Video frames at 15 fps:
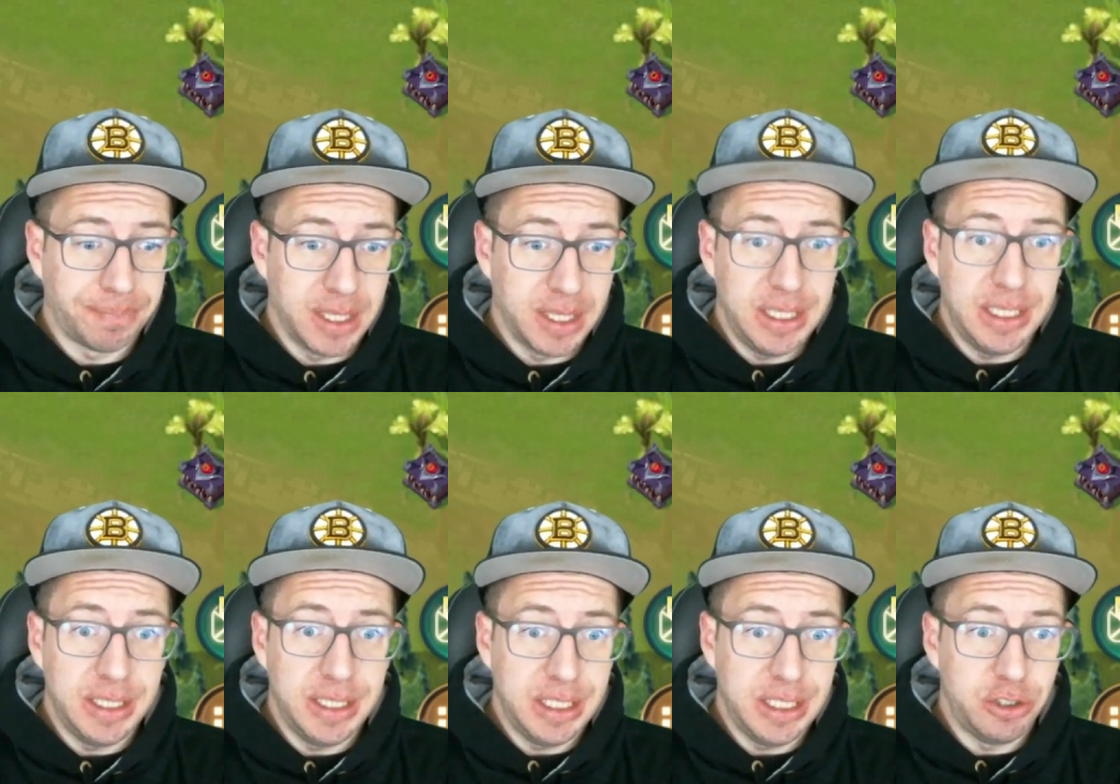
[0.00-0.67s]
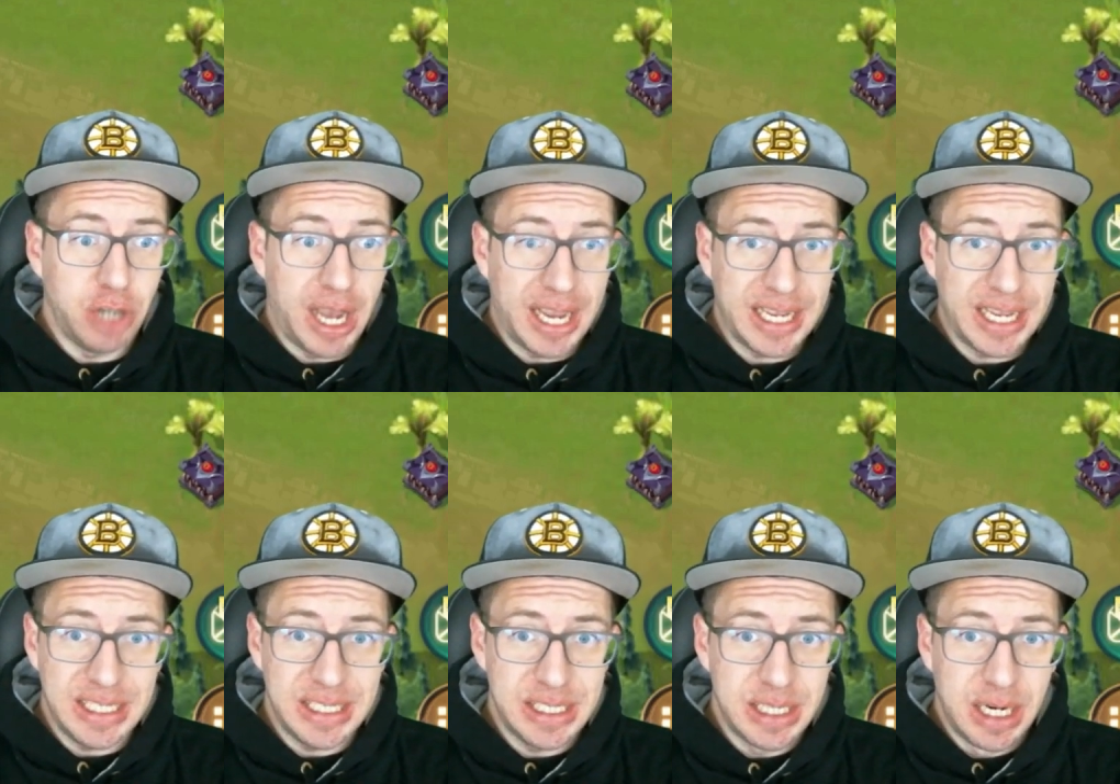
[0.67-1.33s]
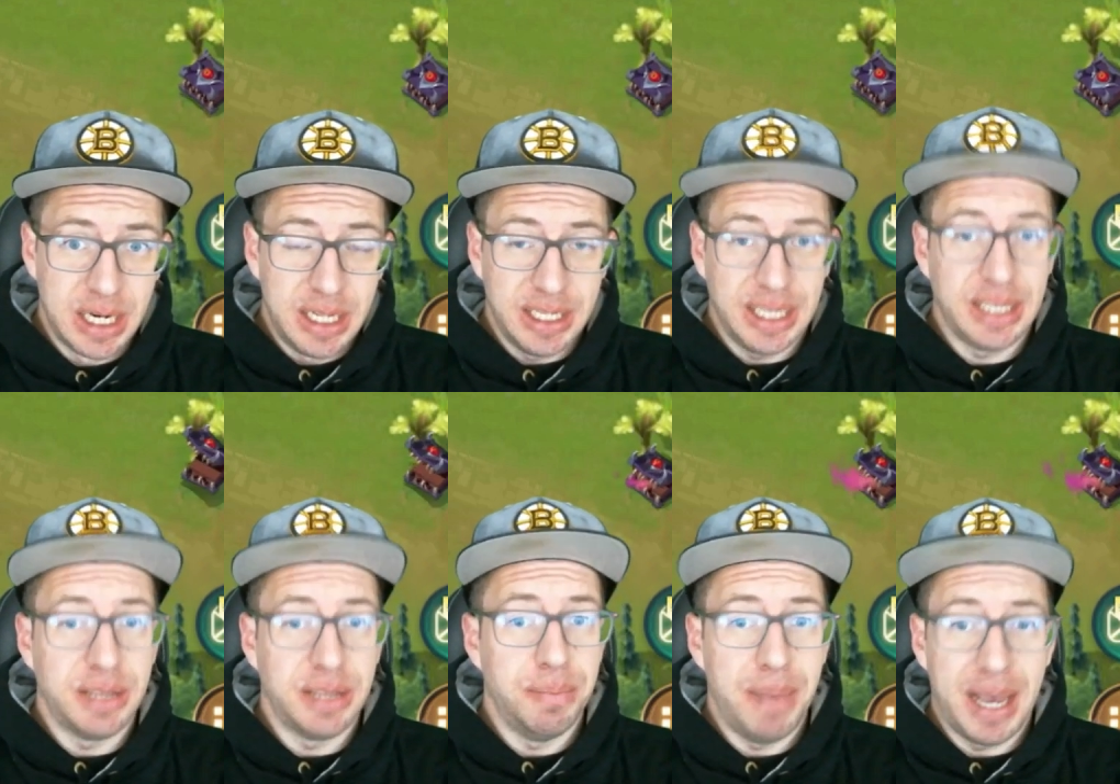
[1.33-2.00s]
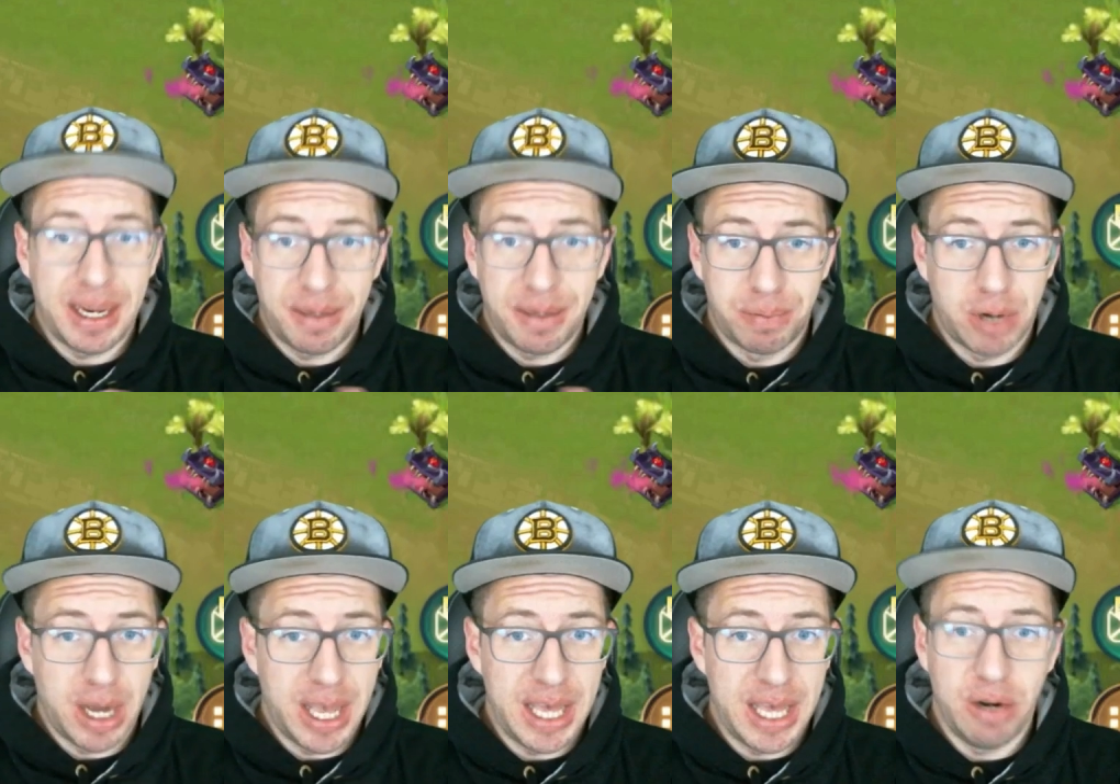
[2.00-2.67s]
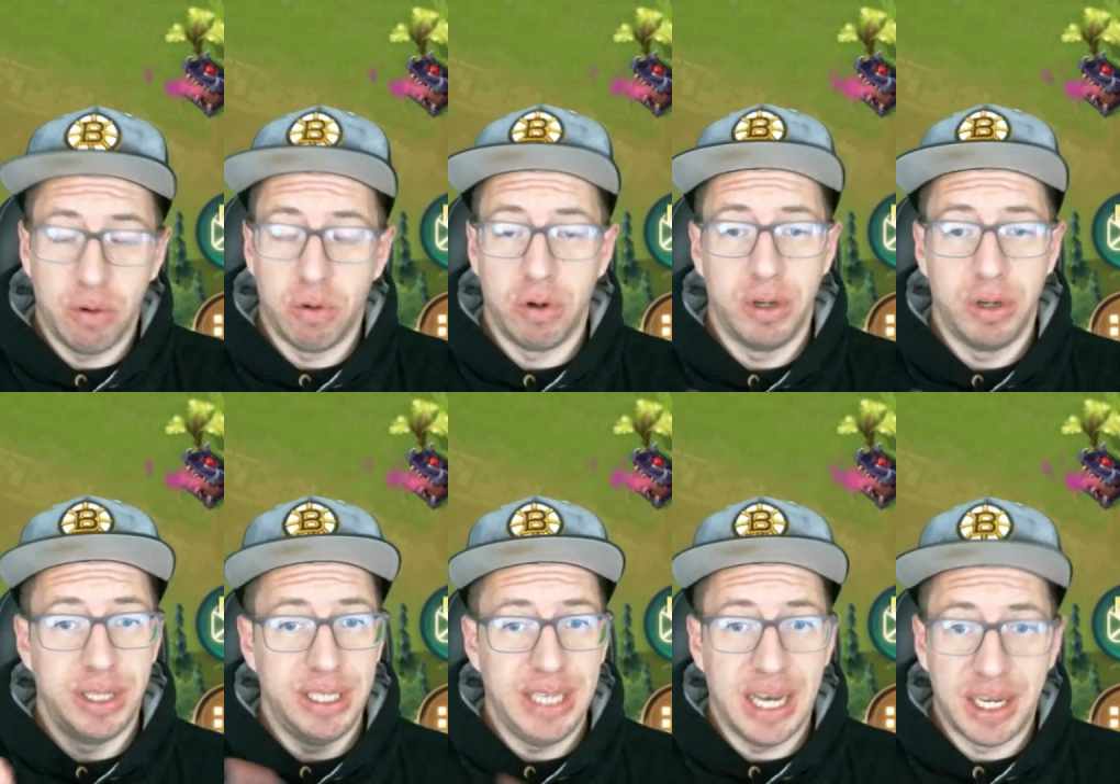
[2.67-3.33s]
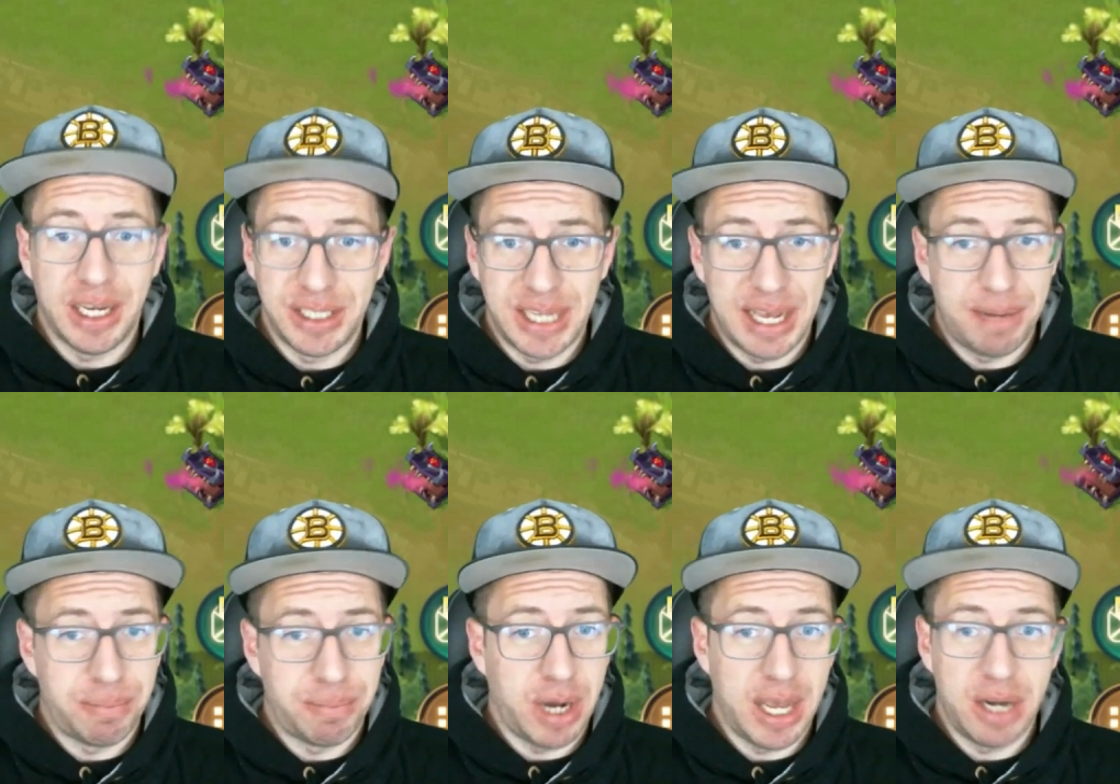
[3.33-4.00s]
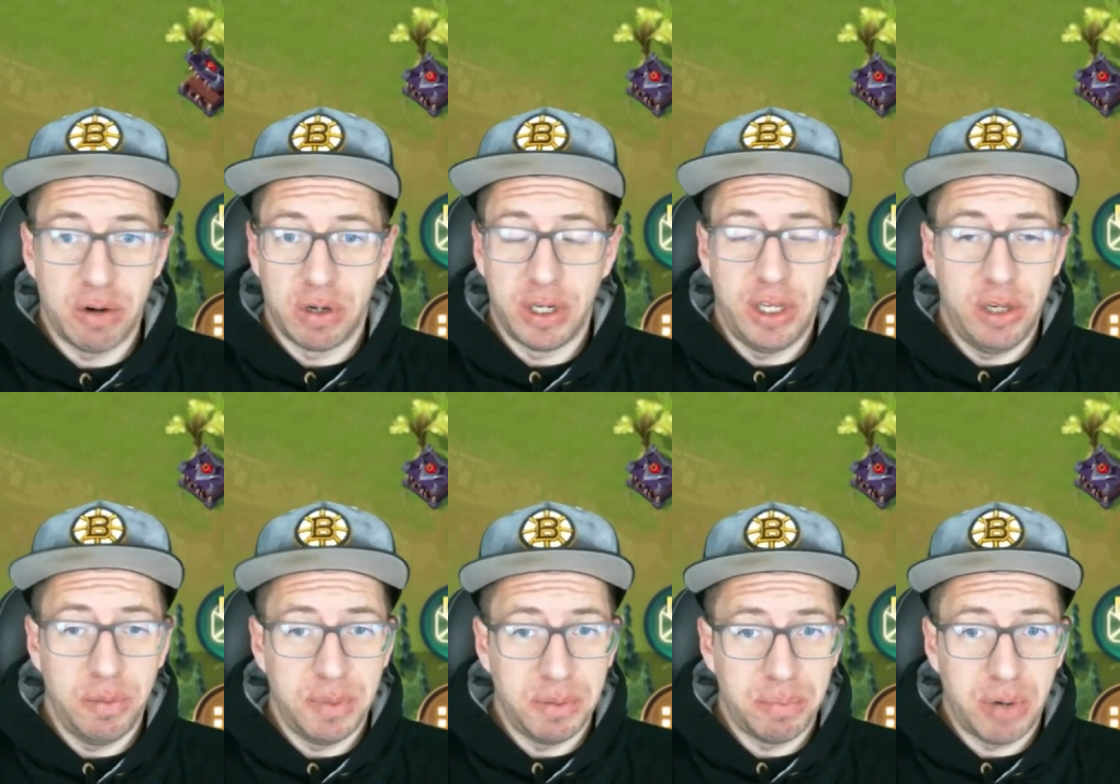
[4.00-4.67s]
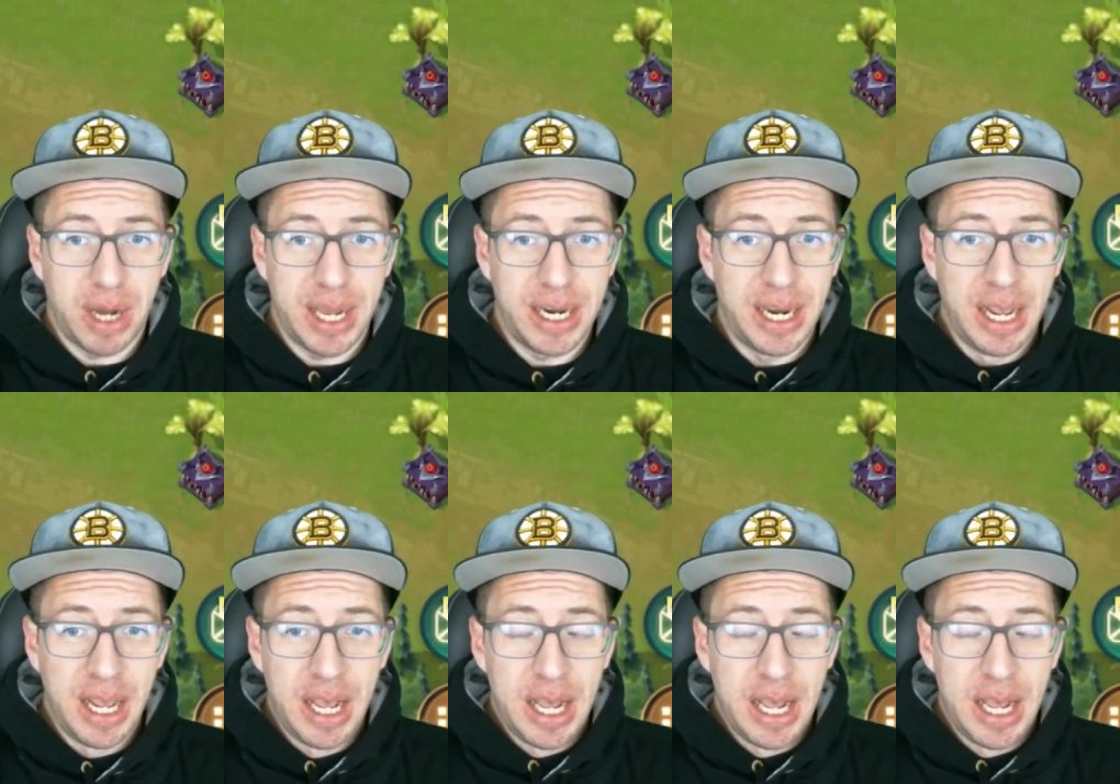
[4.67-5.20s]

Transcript: the dragons, like the mech pred or the undead pred or human pred,